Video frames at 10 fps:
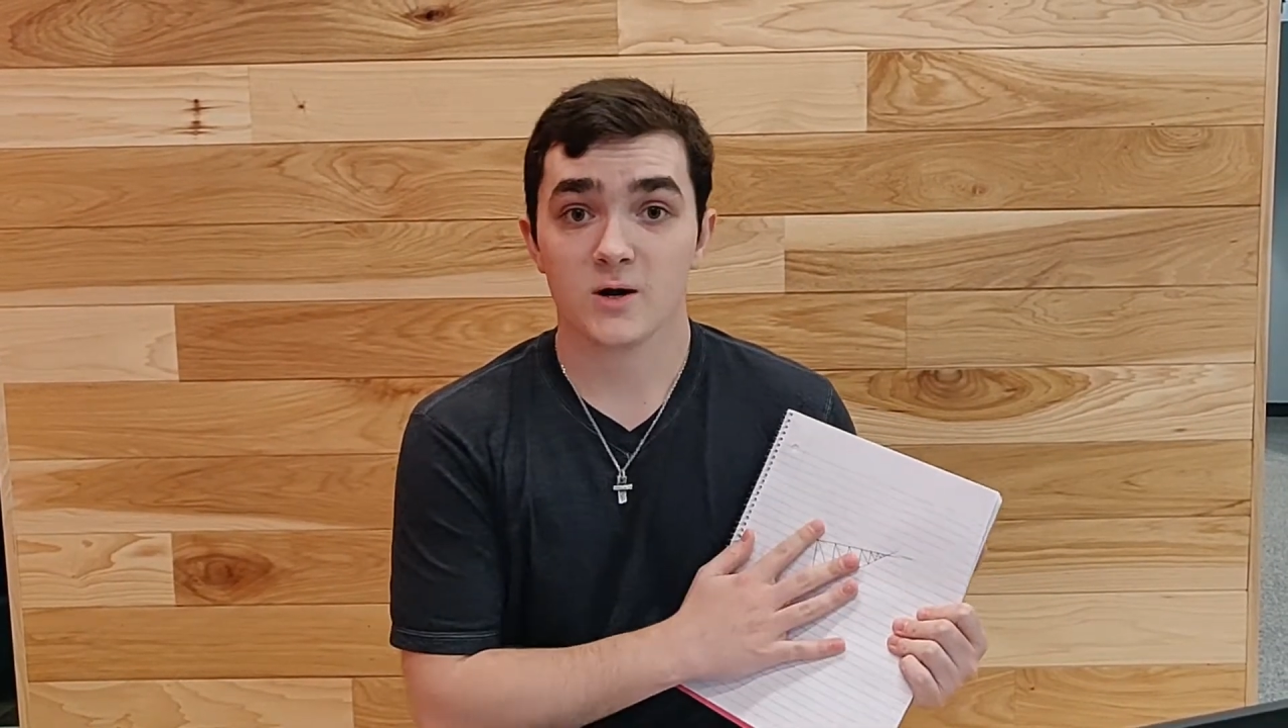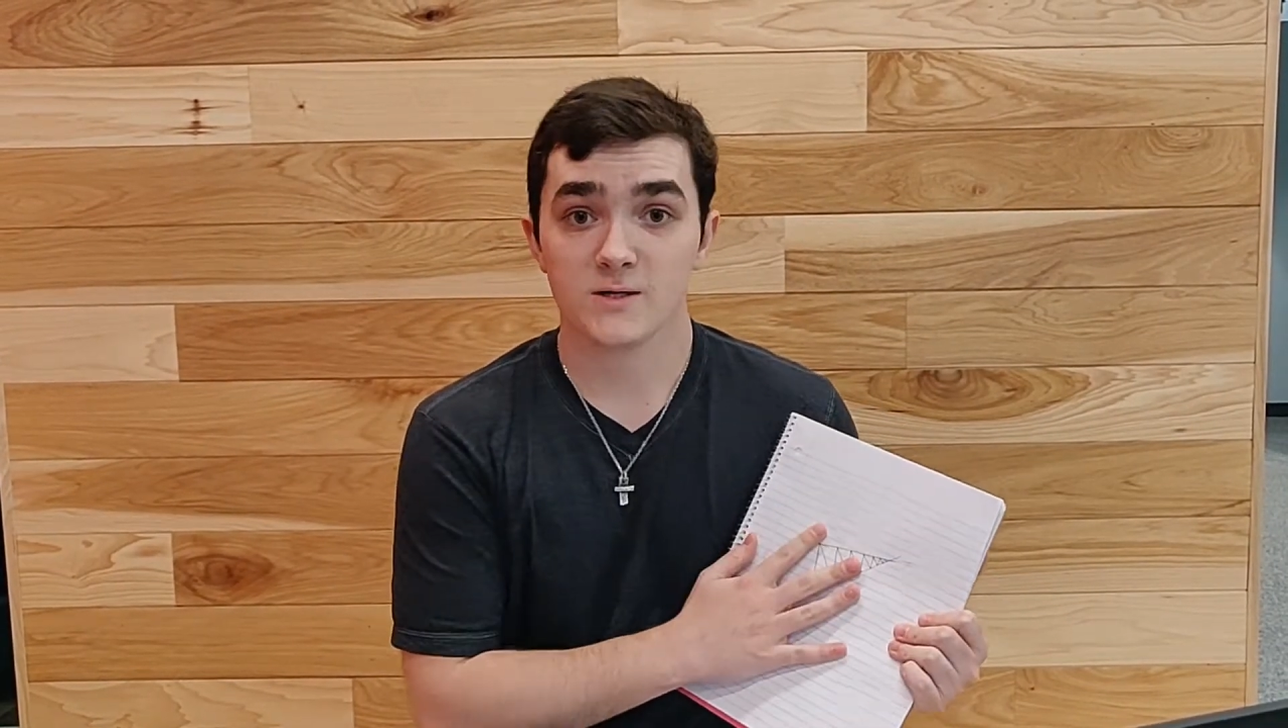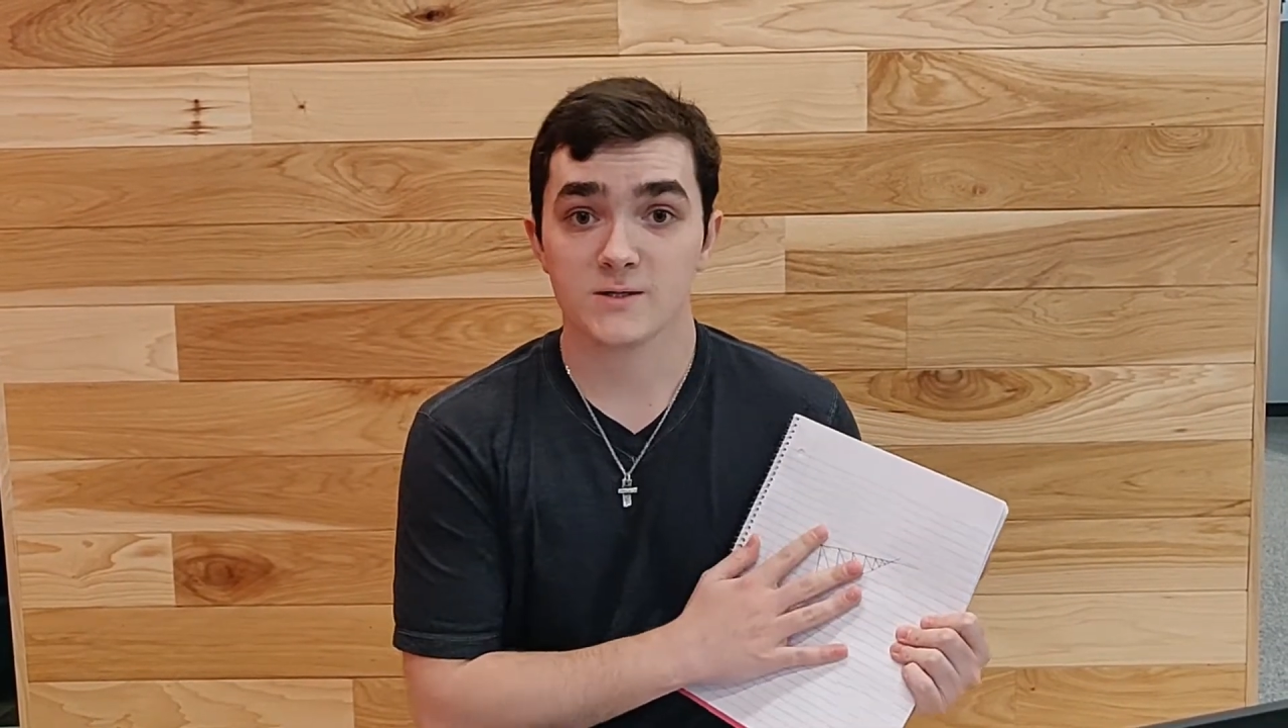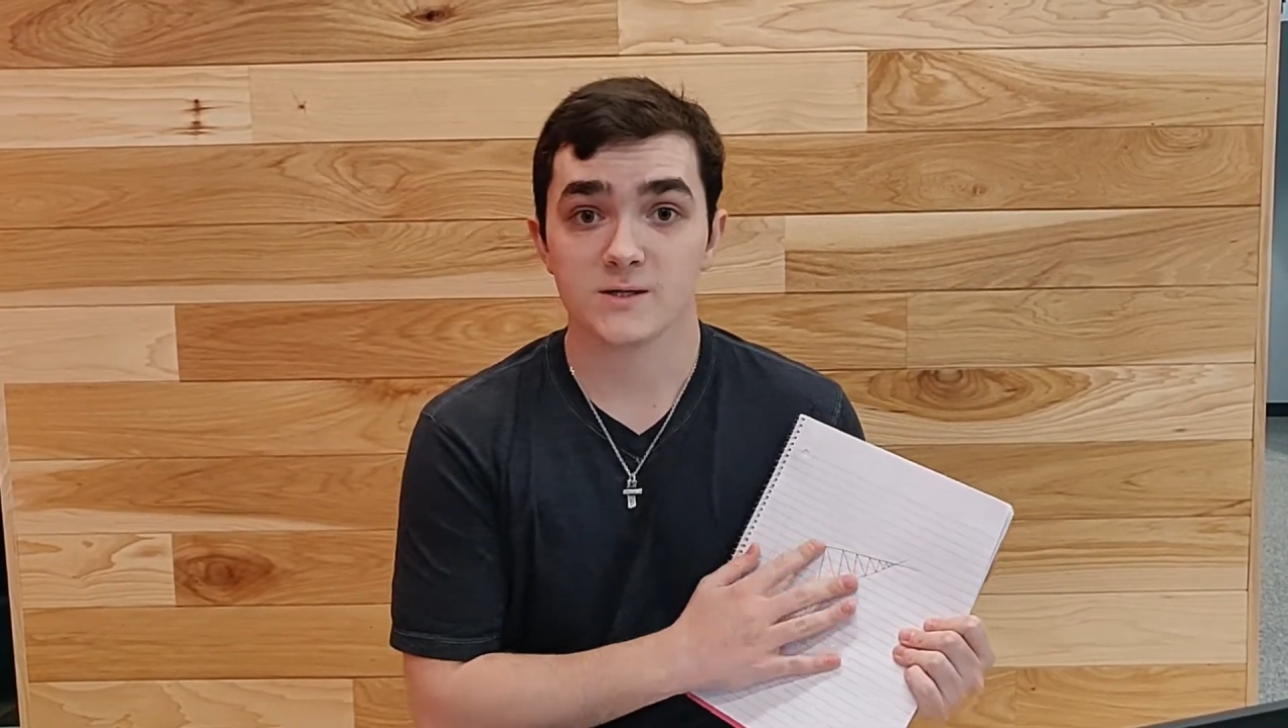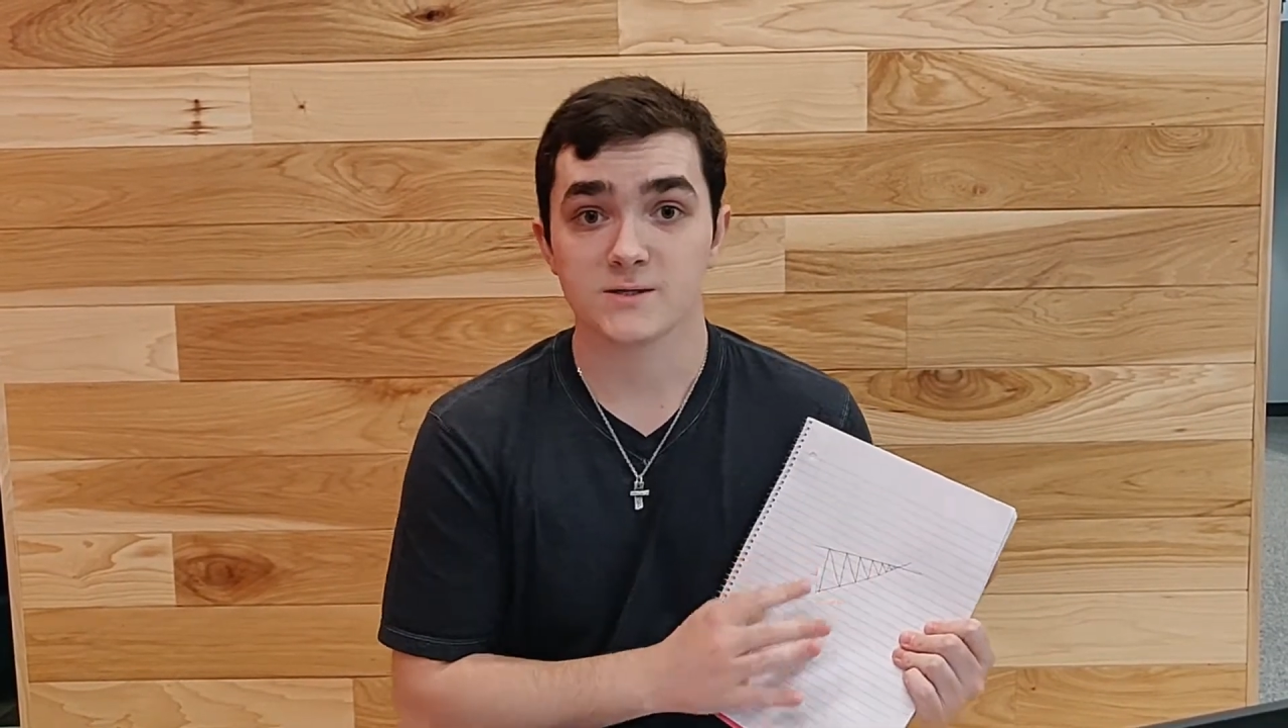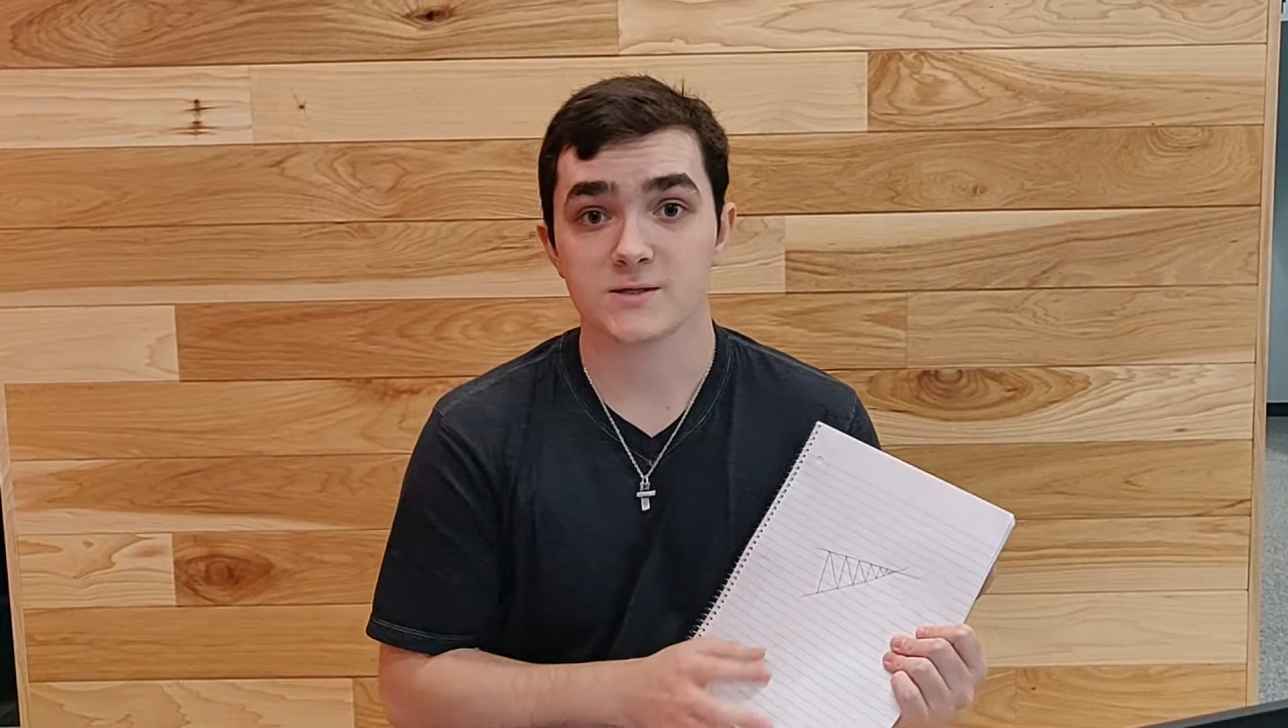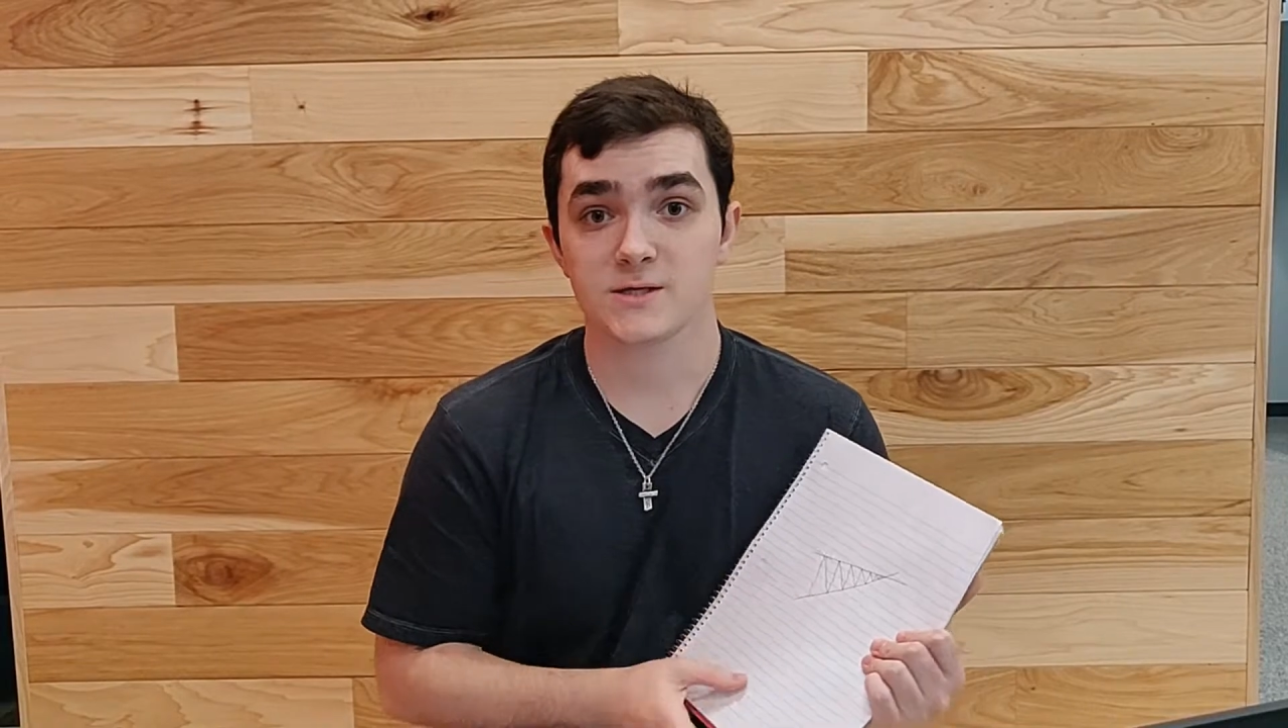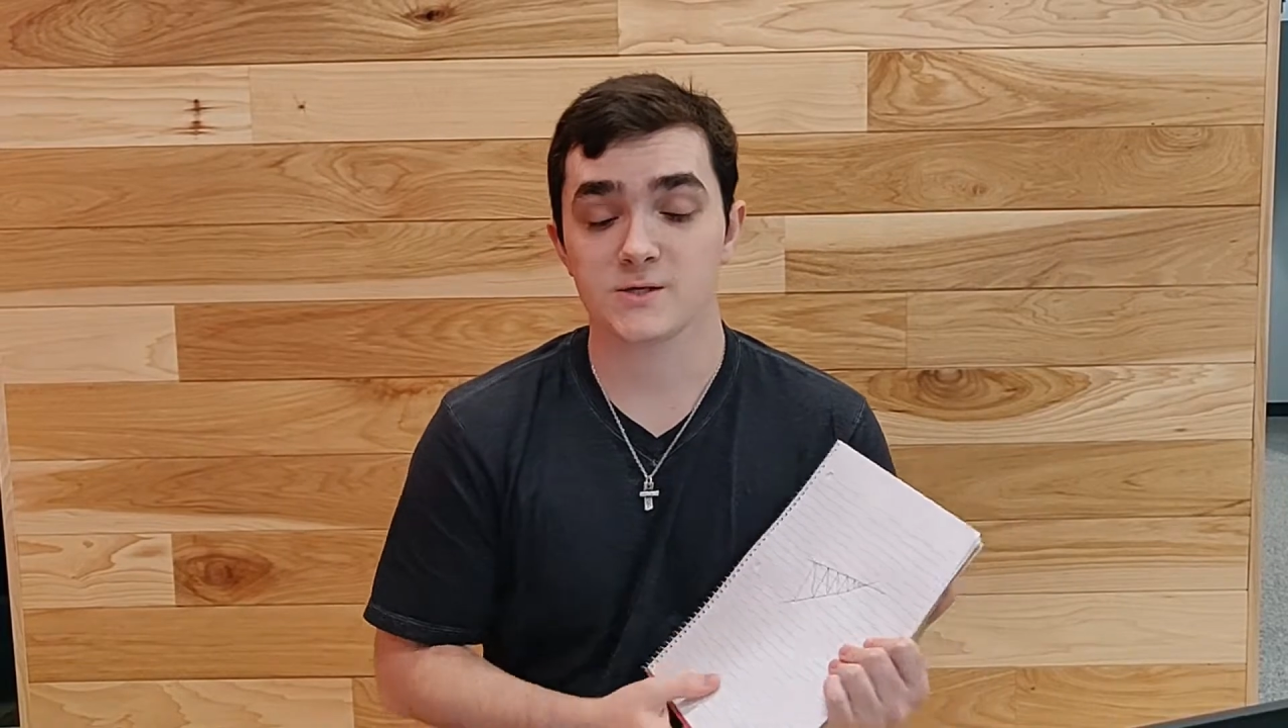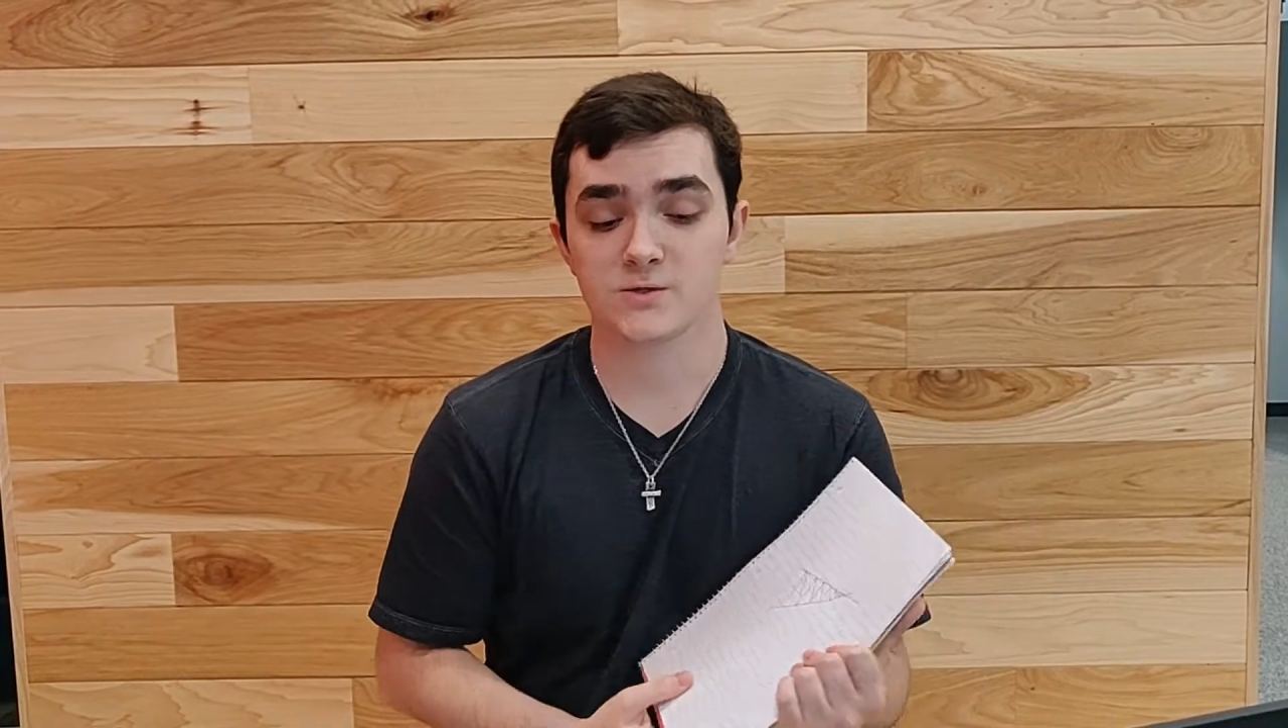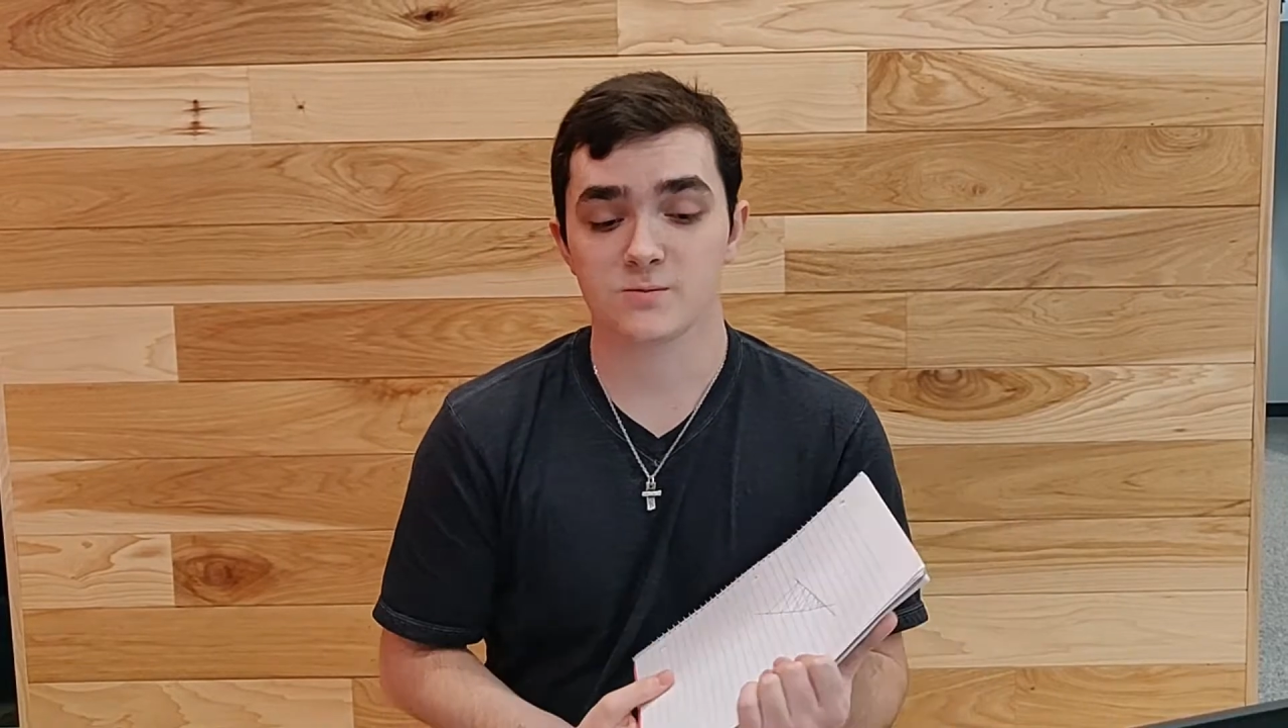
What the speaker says: process is